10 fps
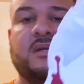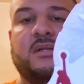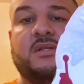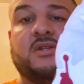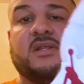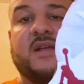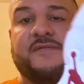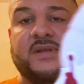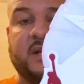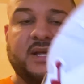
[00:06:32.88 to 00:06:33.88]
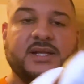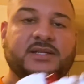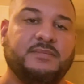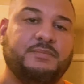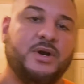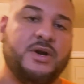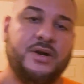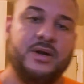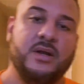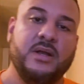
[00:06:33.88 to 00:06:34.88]
These are definitely gonna get some
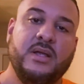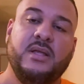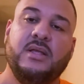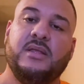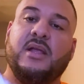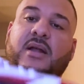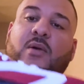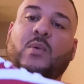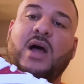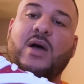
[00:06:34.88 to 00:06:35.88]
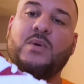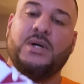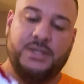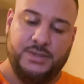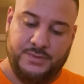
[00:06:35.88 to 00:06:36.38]
burn down at Wildwood.